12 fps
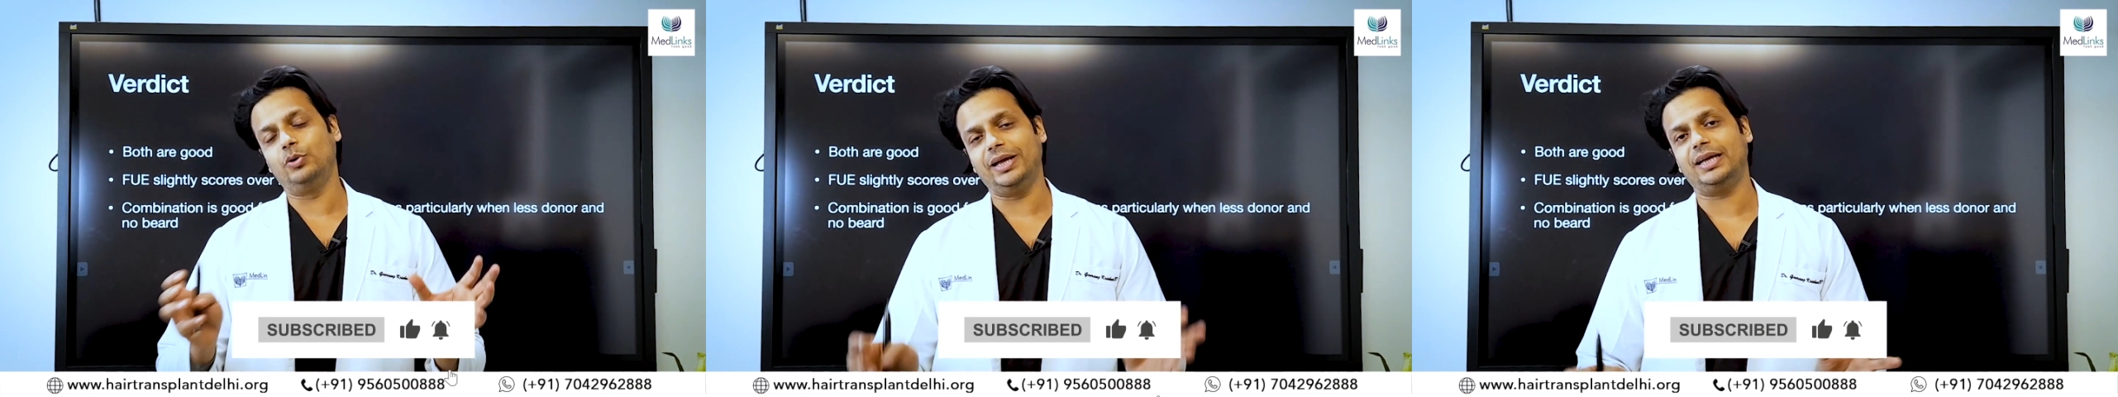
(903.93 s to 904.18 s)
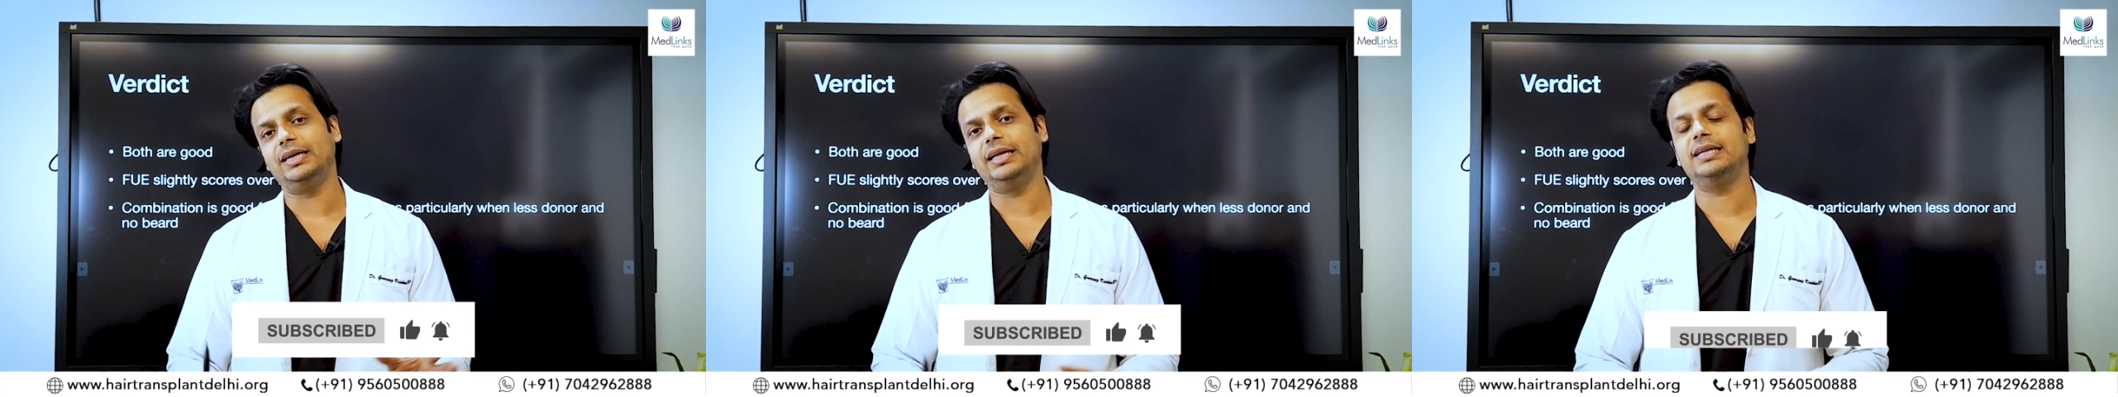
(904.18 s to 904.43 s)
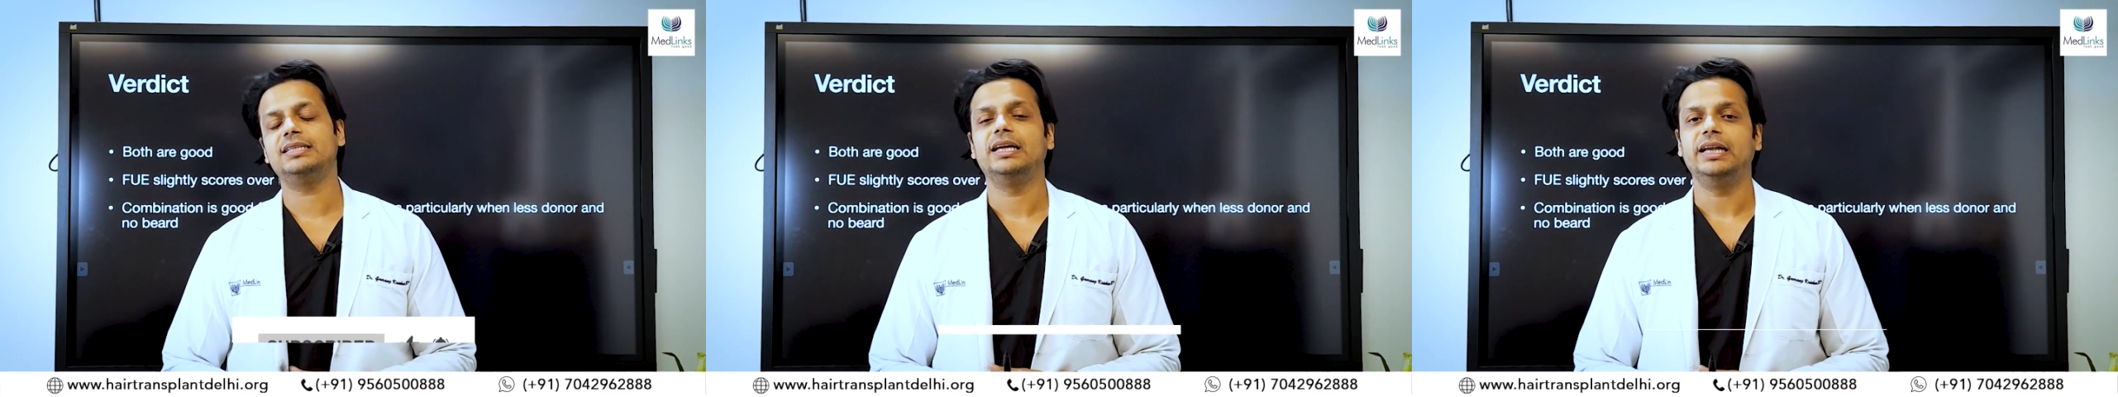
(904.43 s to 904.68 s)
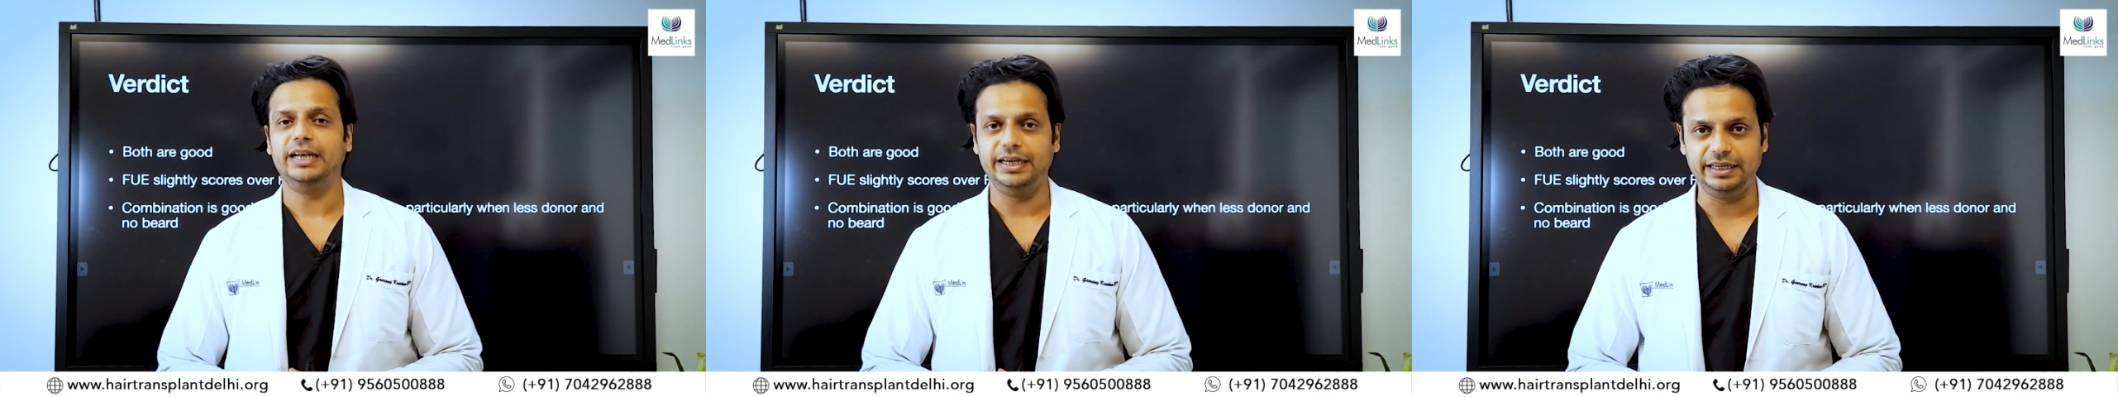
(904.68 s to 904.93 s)
techniques
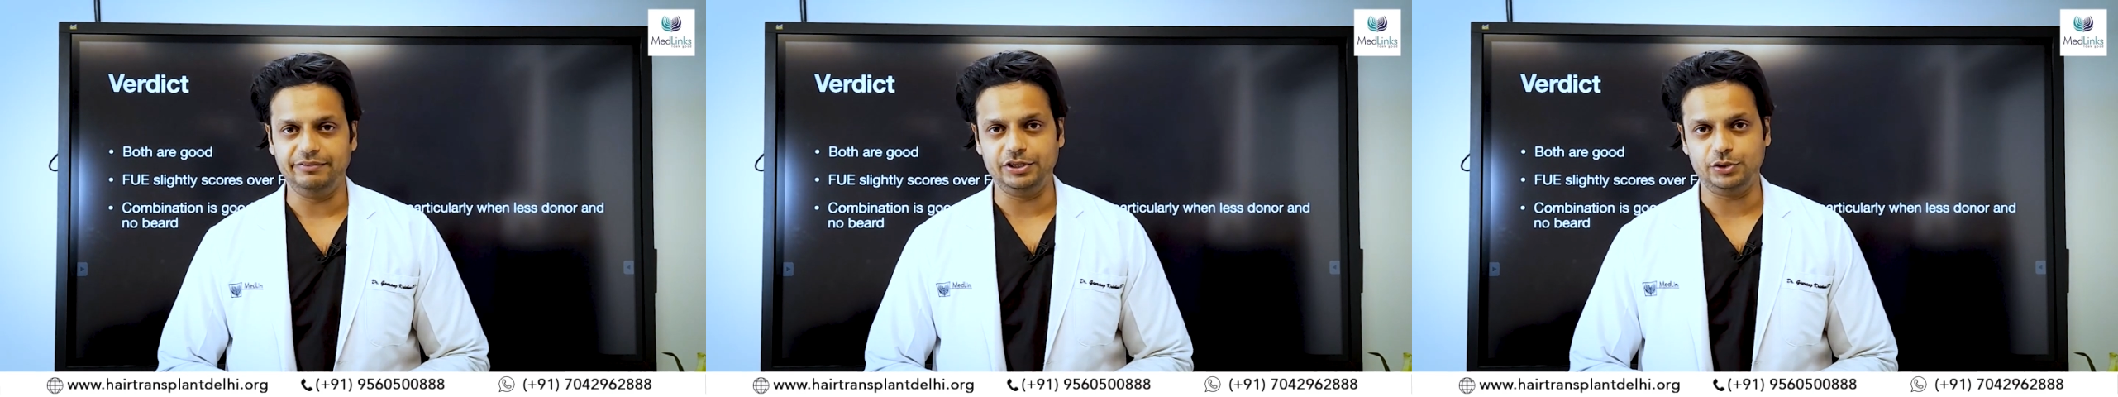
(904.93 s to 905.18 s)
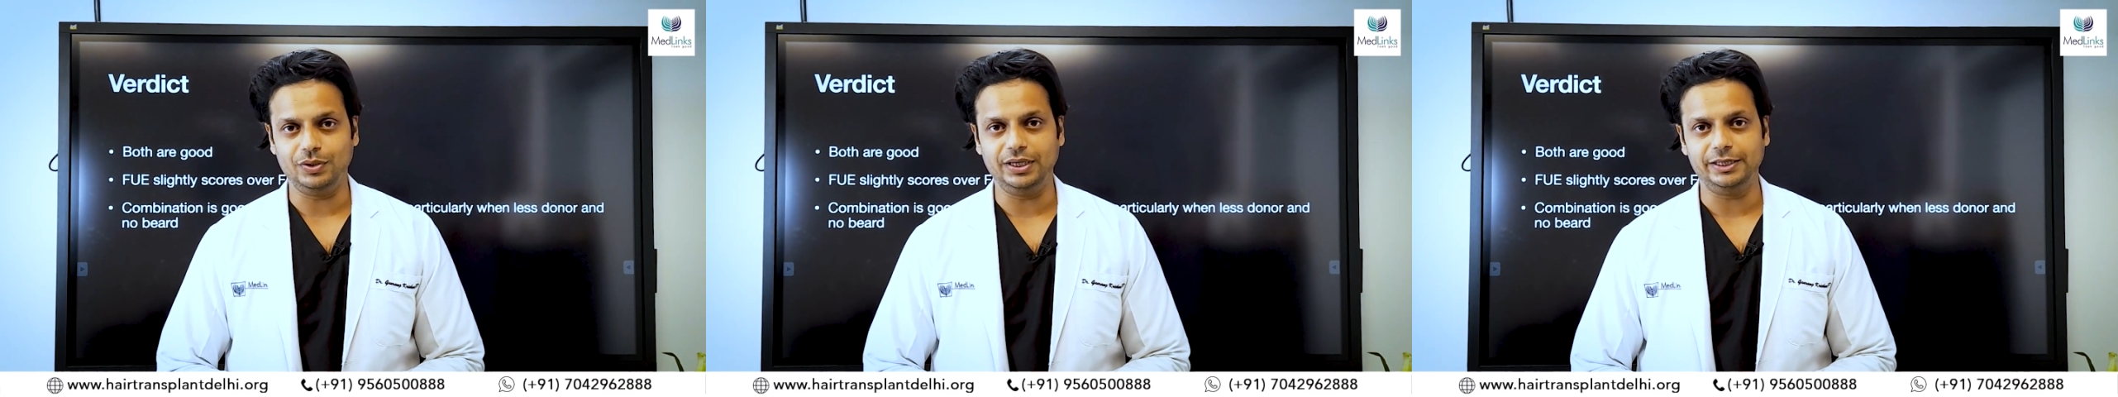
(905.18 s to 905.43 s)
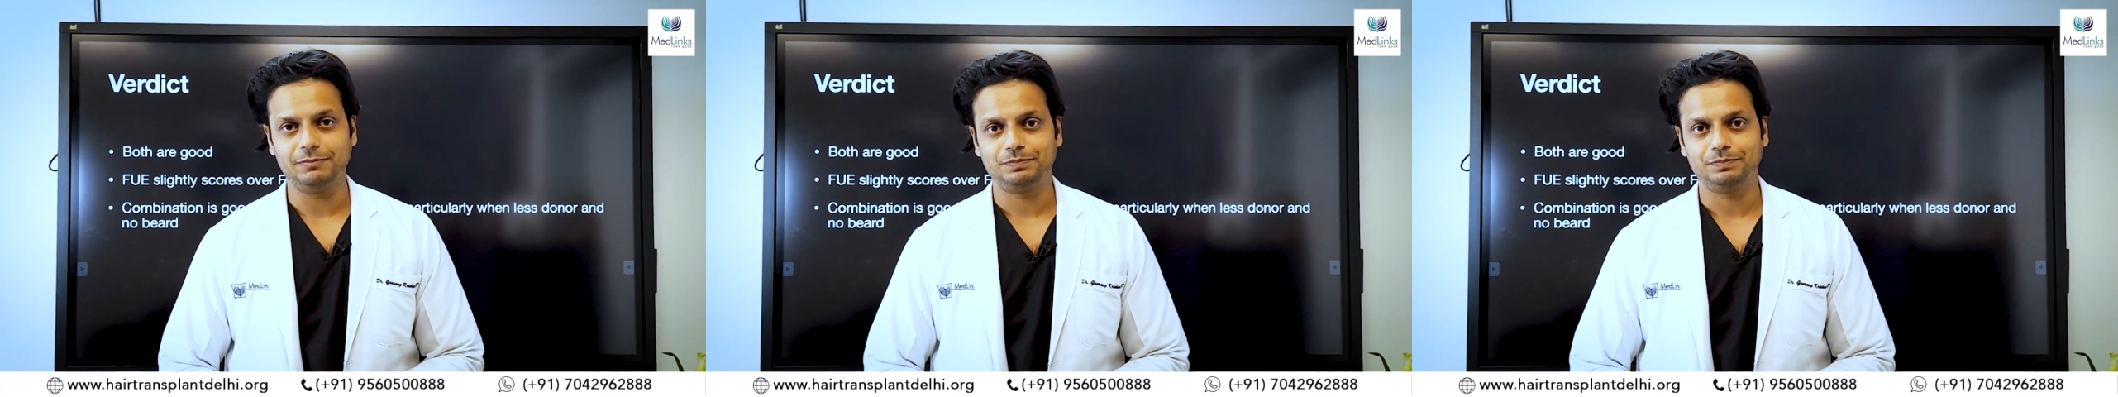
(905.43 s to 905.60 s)
individually.